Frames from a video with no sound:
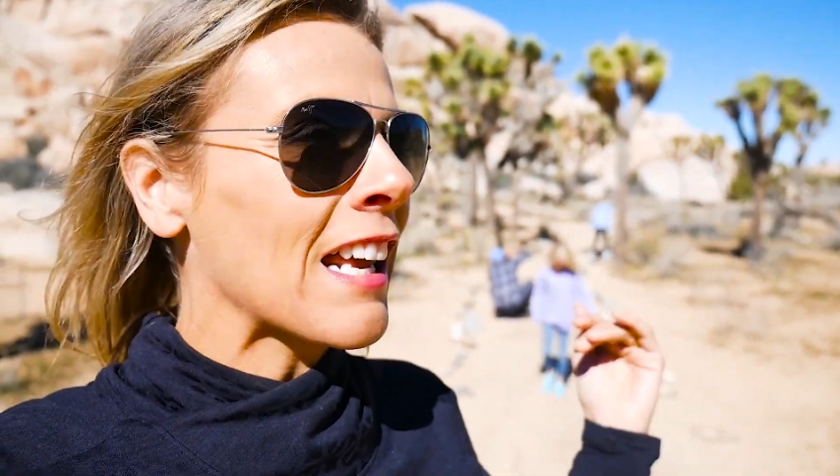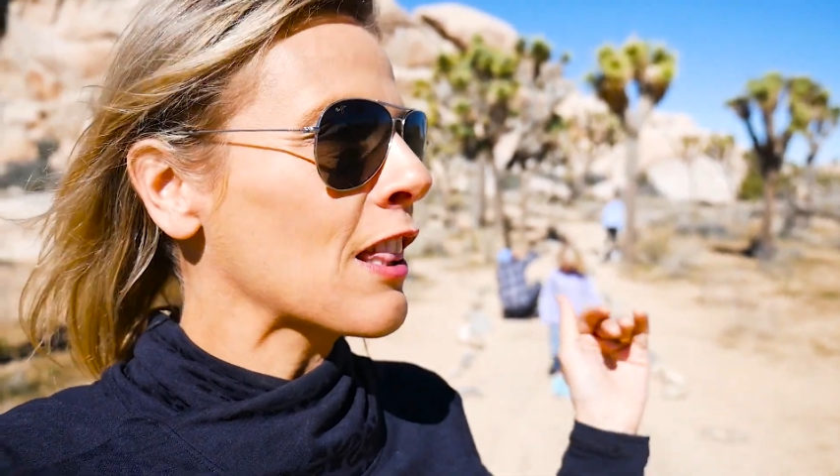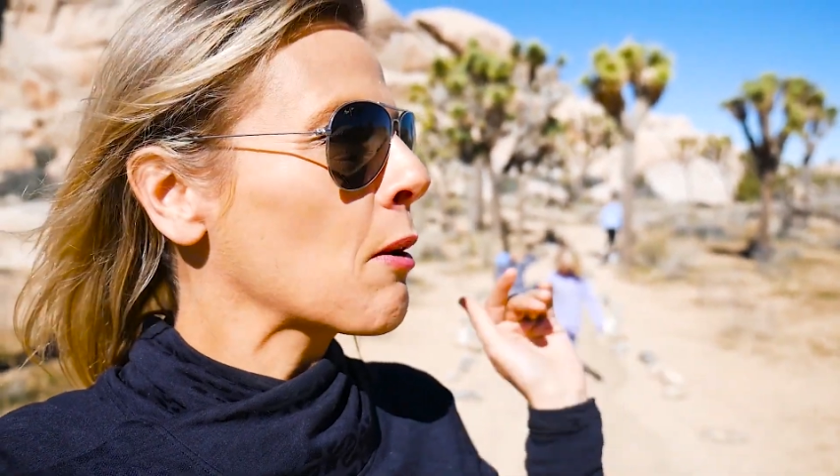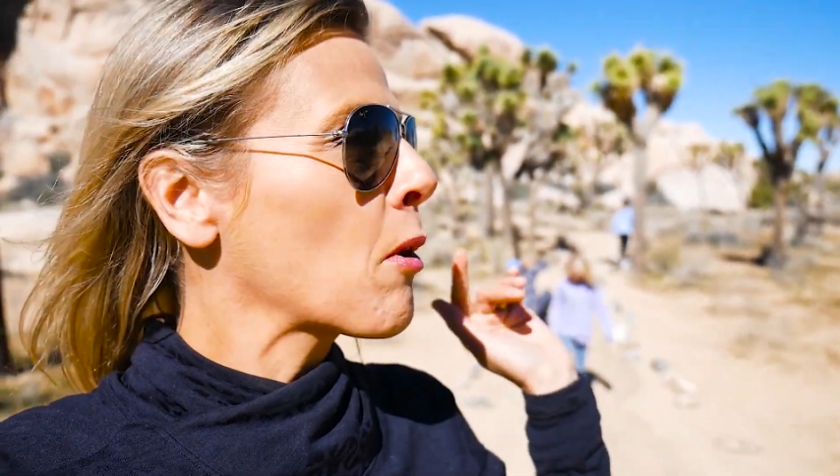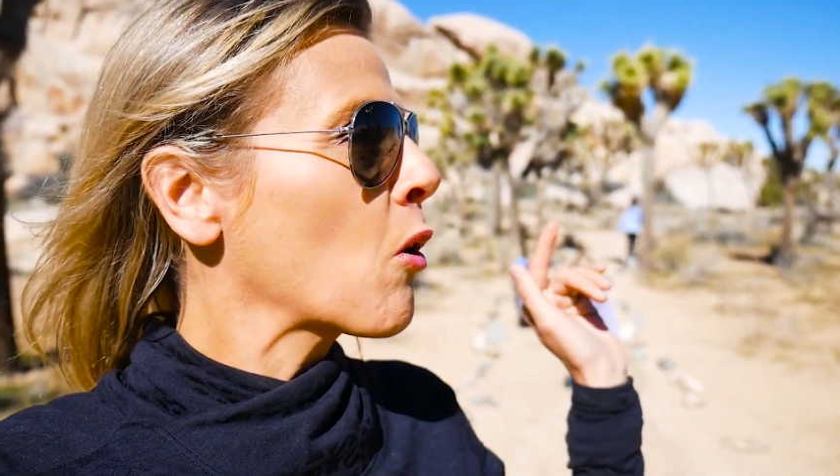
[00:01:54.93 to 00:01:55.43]

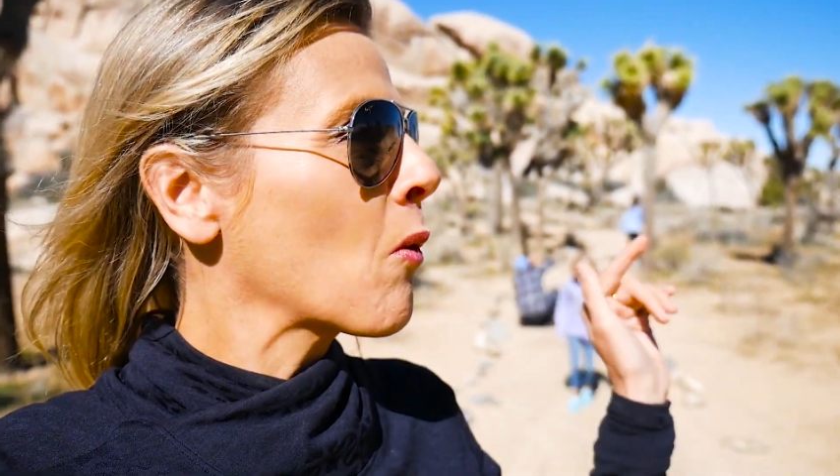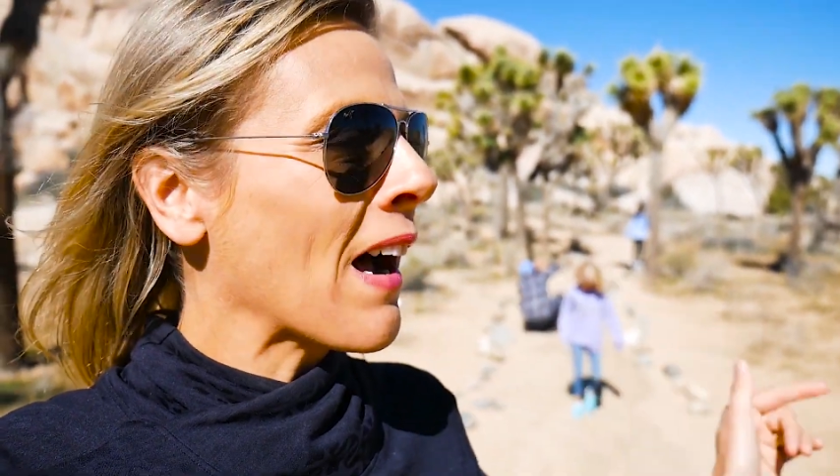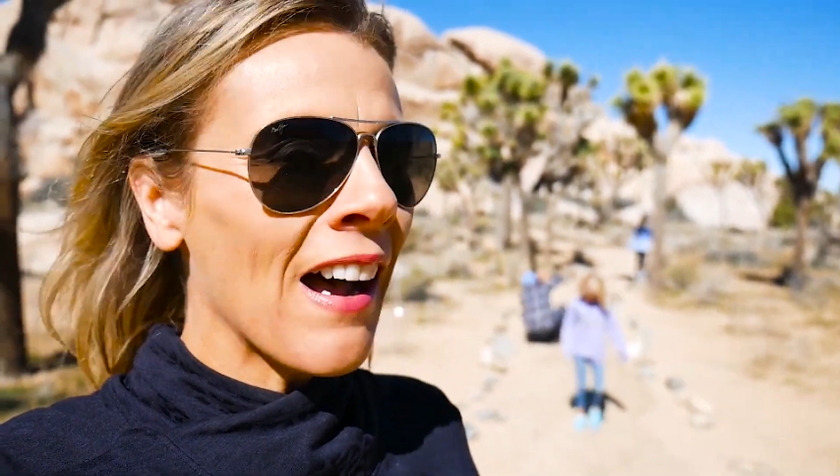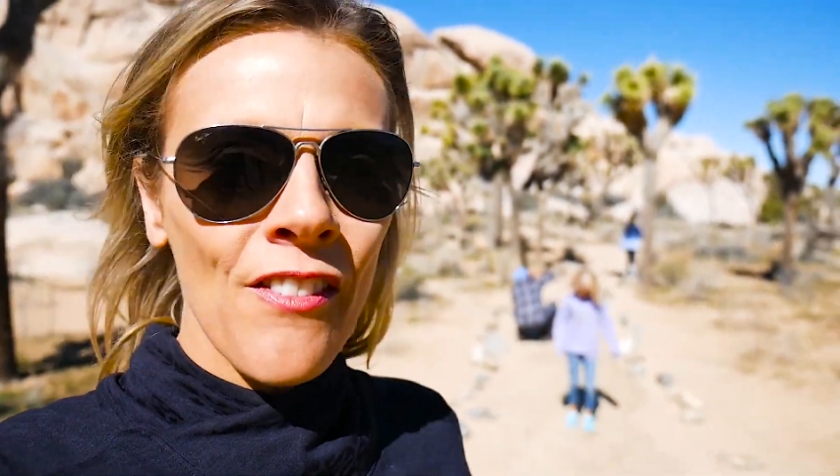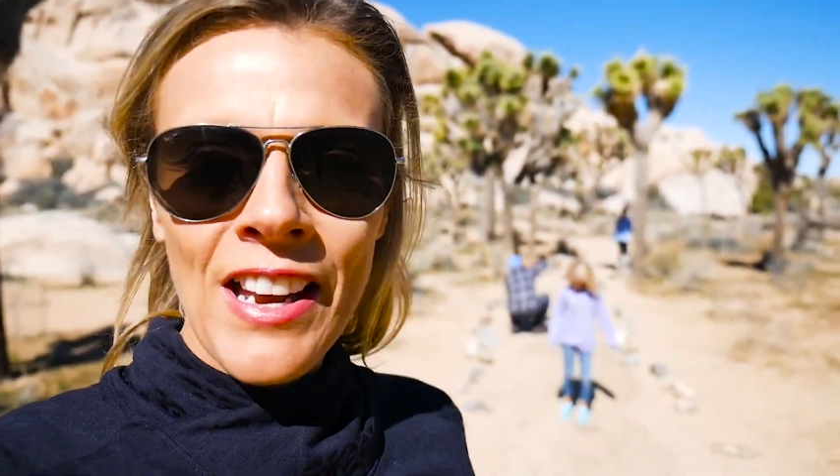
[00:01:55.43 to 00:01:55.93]
in the
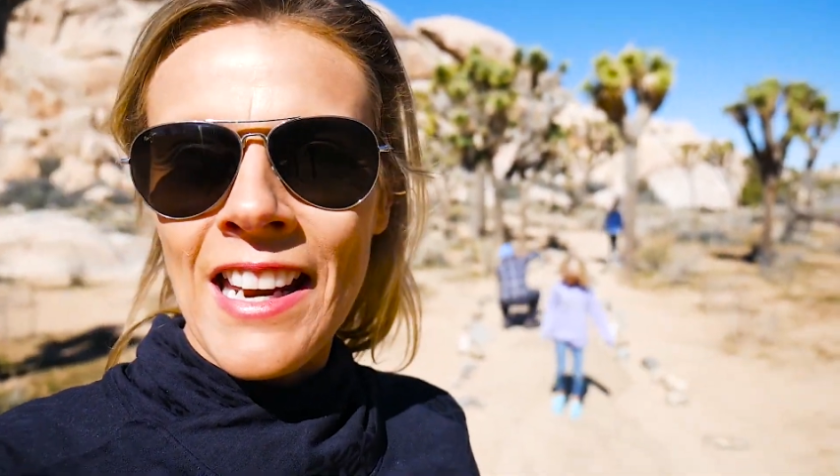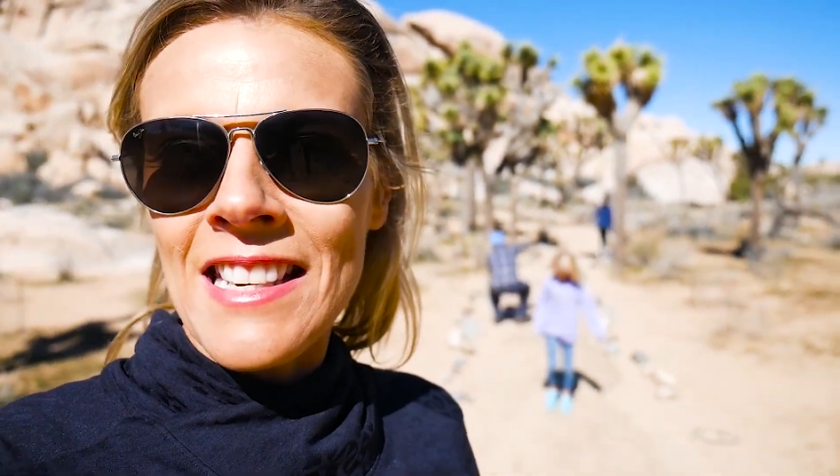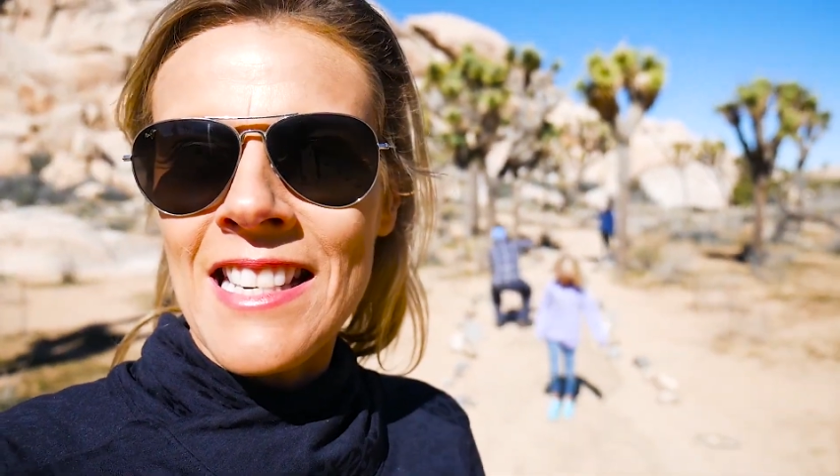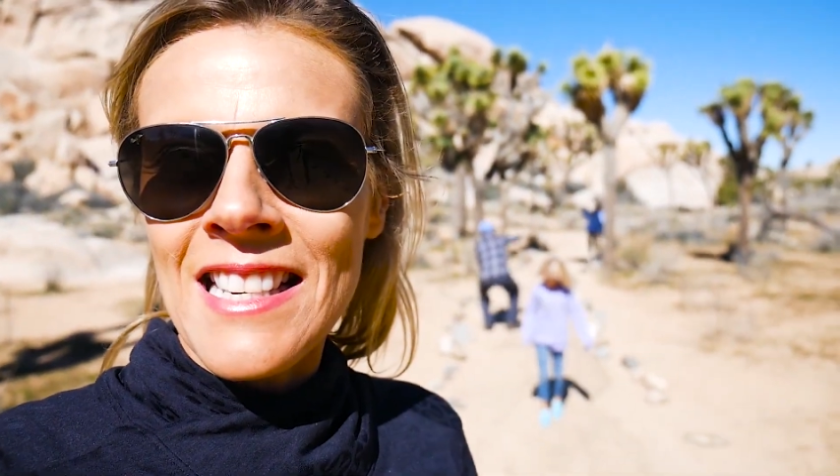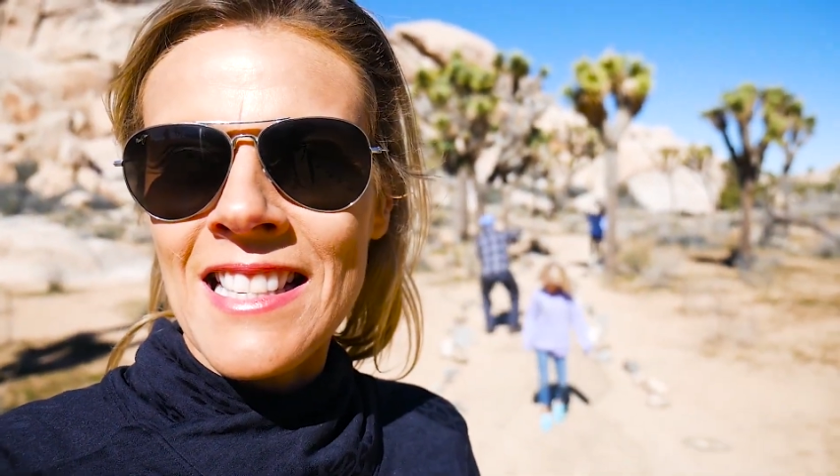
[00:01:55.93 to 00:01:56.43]

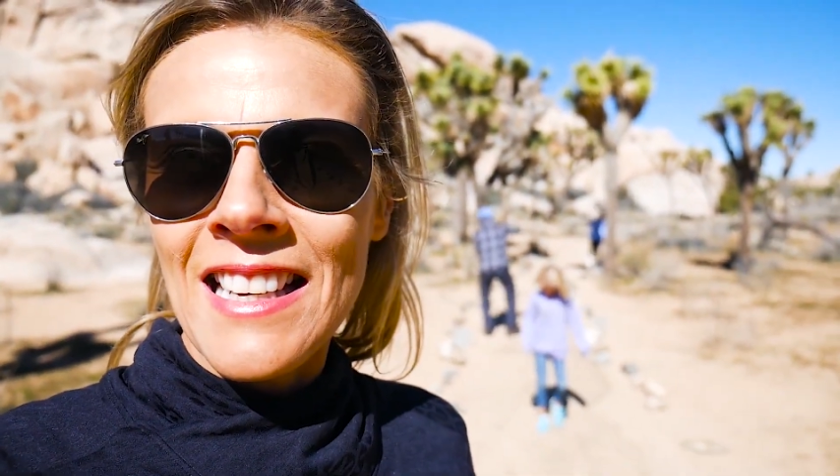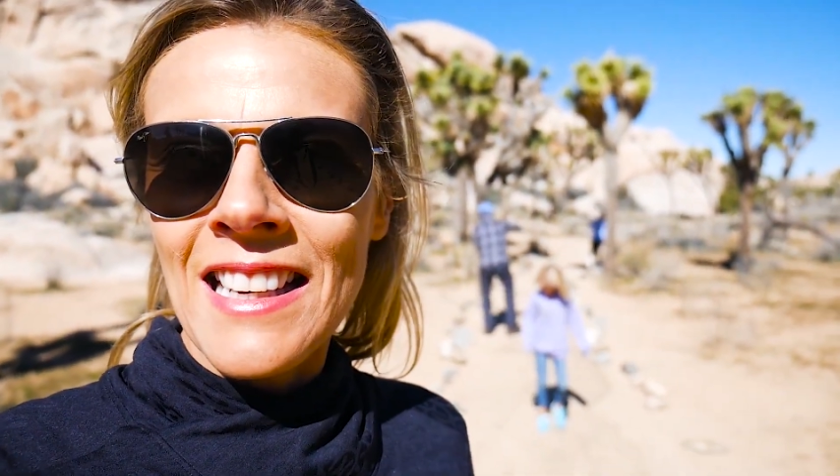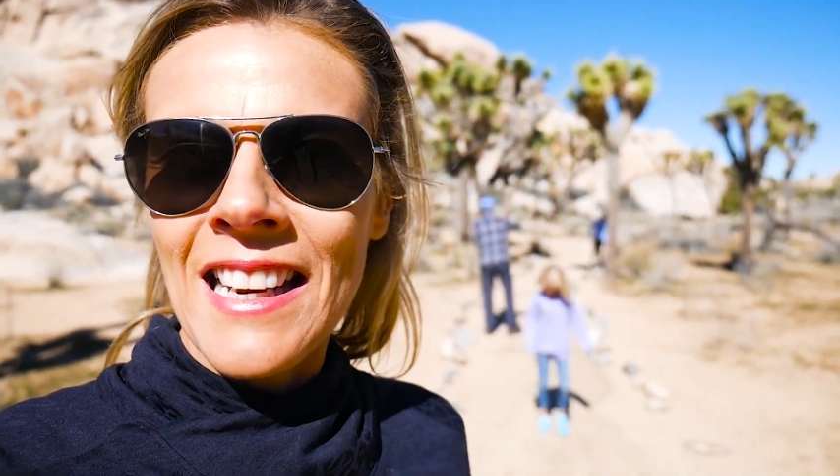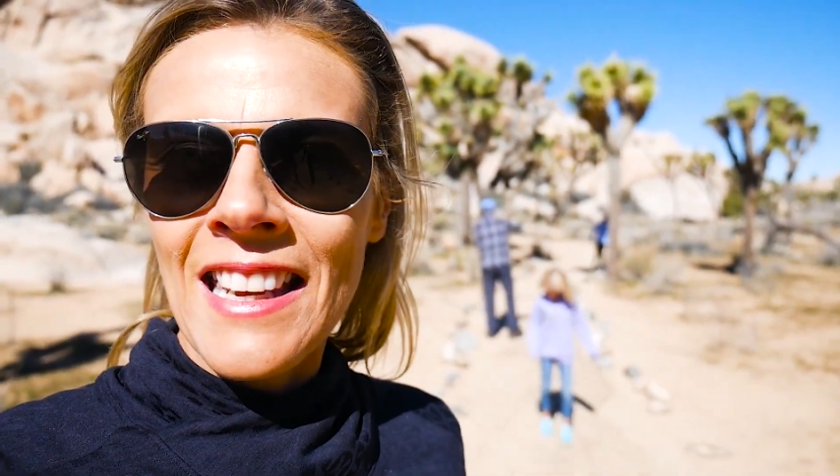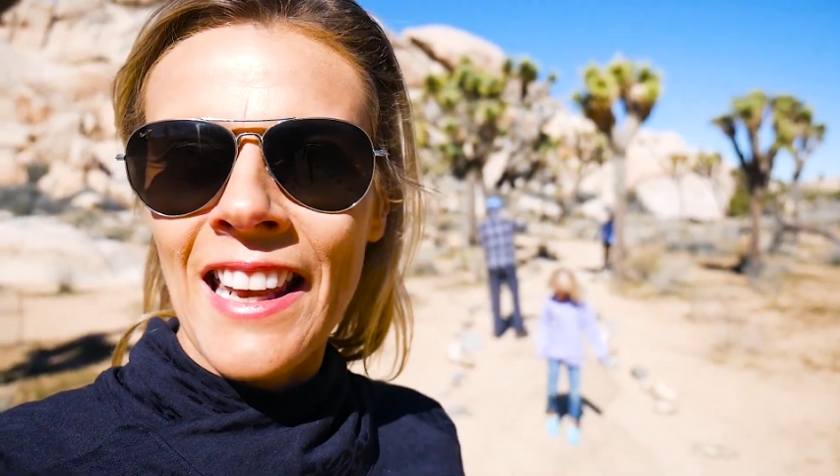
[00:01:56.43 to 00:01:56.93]
Mojave
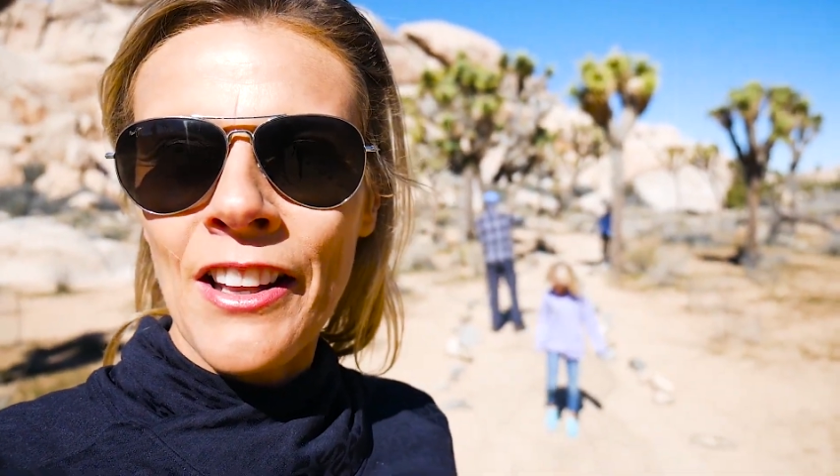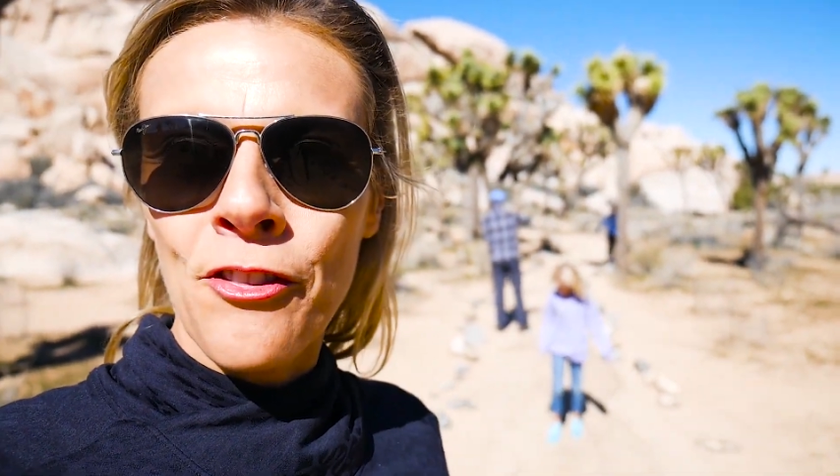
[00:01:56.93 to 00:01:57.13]
Desert in